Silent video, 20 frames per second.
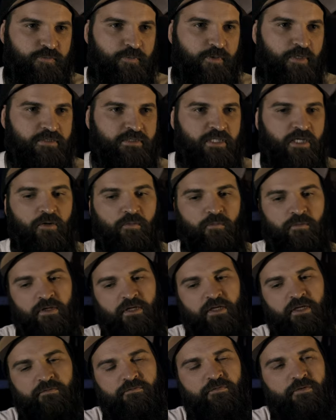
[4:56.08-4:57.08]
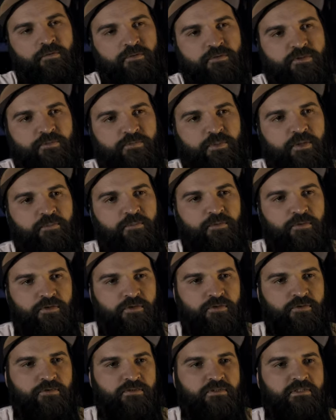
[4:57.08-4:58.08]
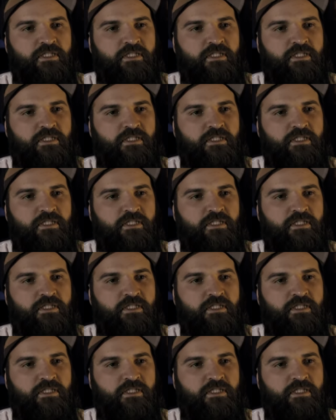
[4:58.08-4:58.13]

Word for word: because I don't wanna influence people to use